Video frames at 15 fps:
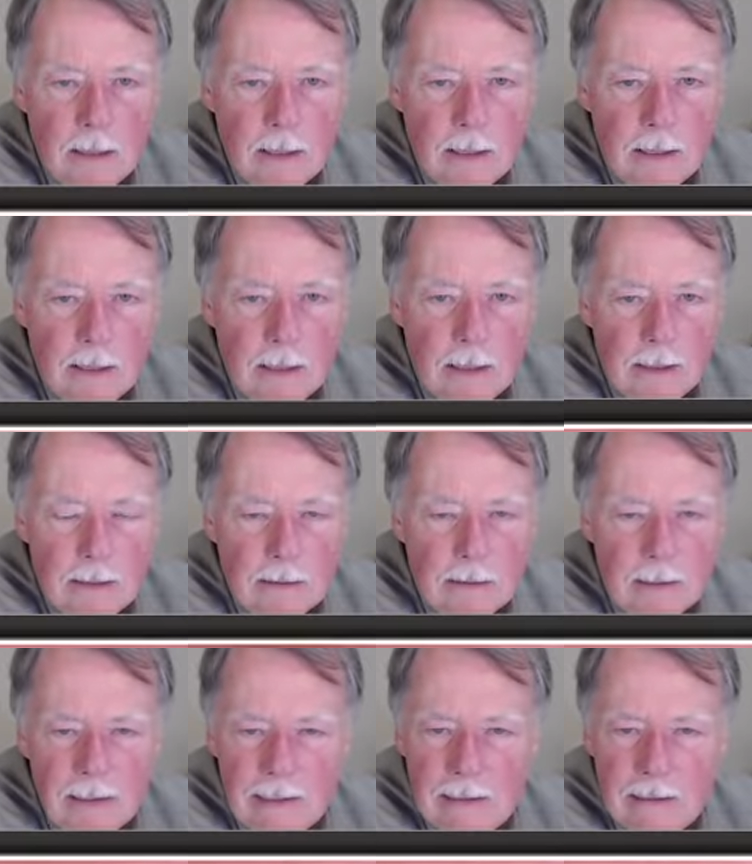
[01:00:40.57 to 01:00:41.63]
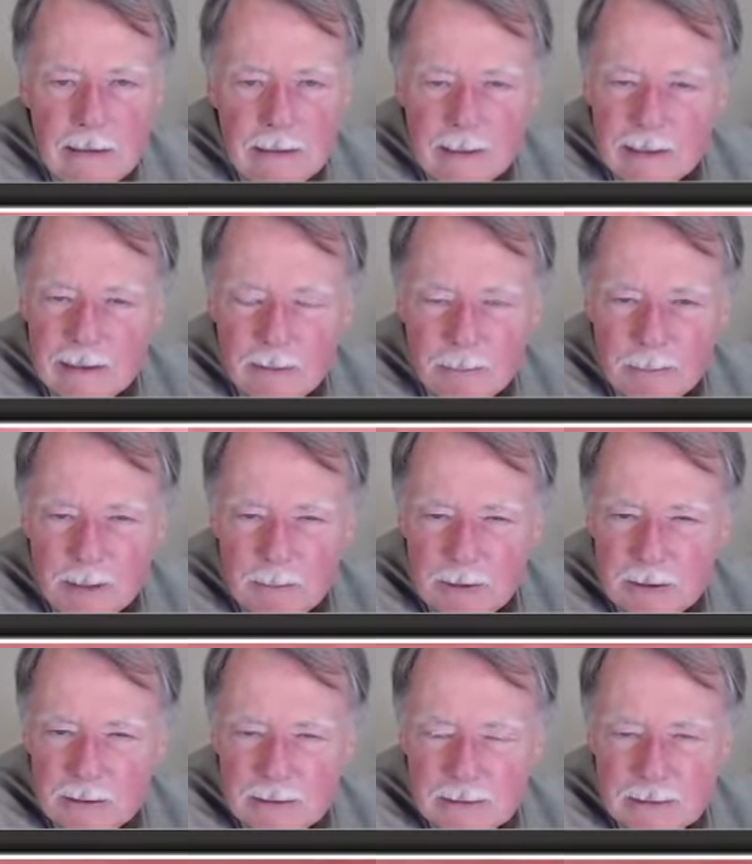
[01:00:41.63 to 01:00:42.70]
And then you heat it. I don't remember.
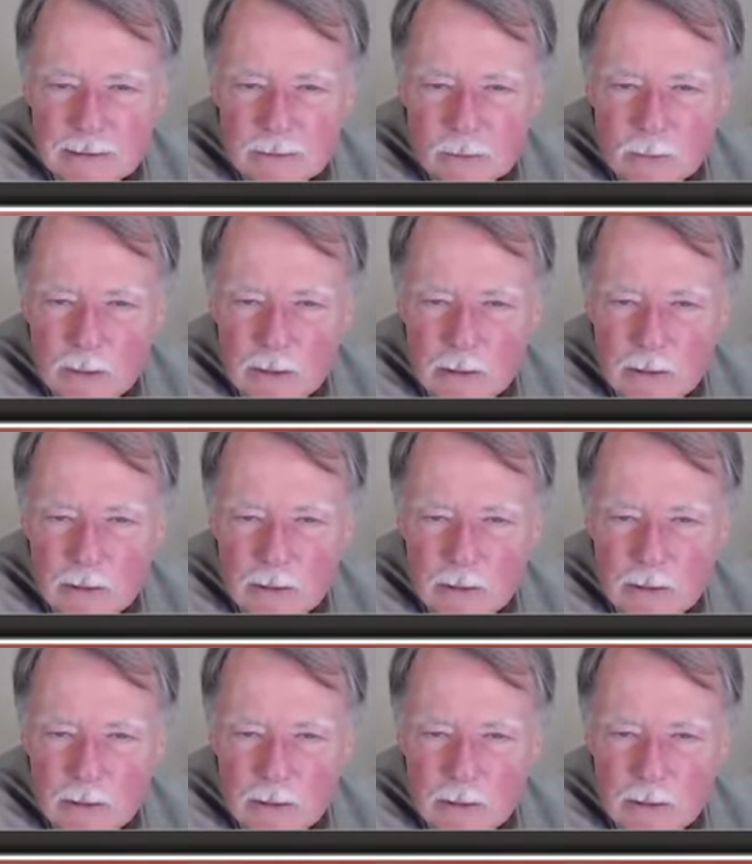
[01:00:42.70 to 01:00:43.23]
It's it's well